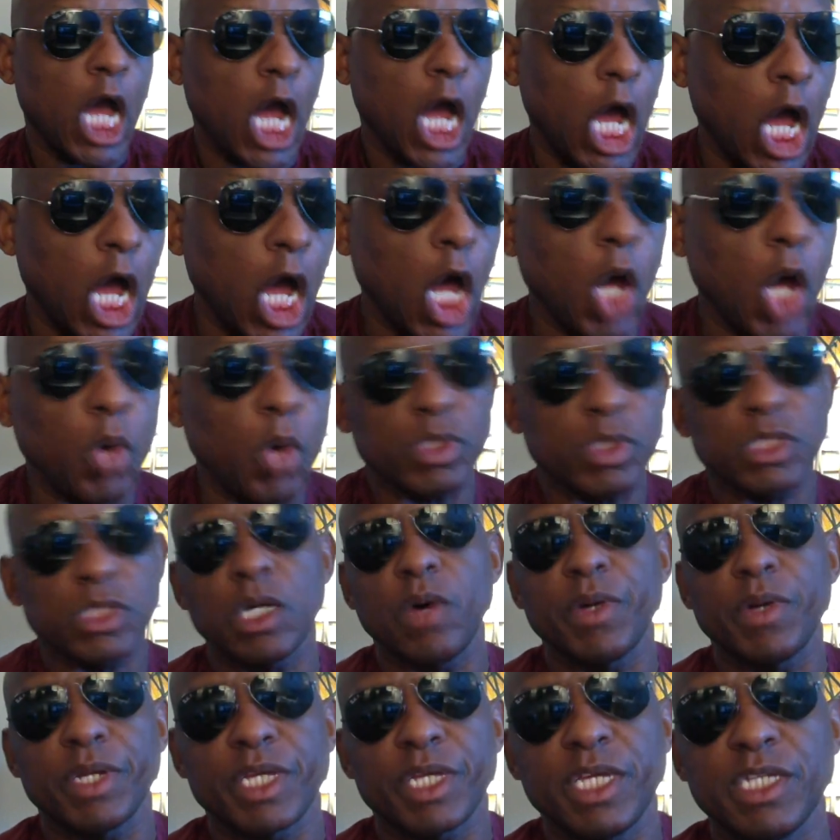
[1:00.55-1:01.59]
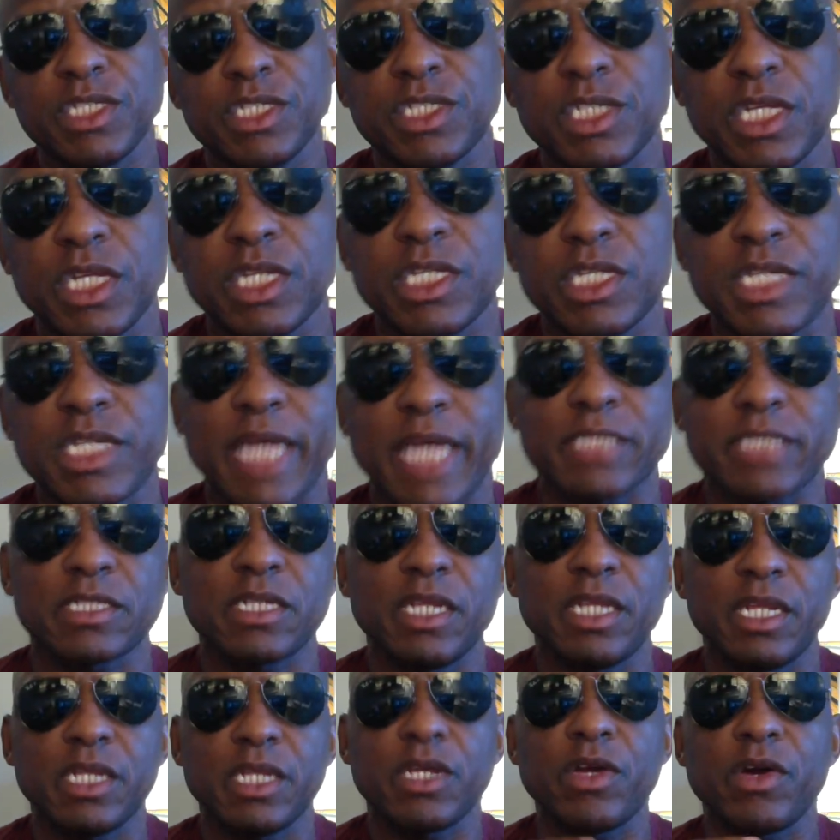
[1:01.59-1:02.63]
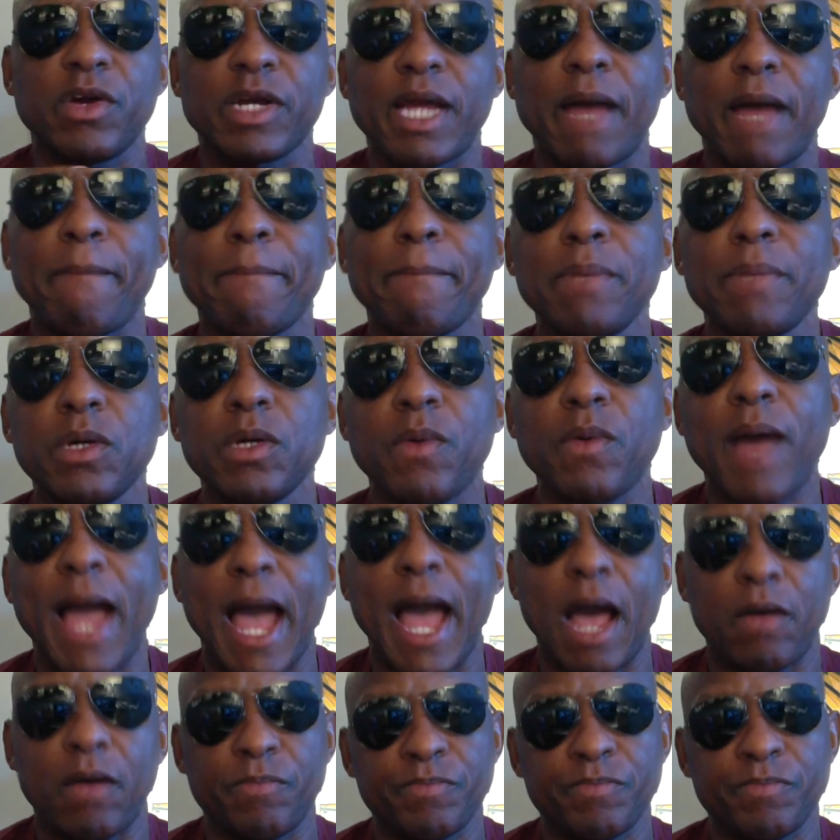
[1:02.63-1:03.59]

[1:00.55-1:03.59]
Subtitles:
All was going against Sheila Jackson Lee. The girl got blew out.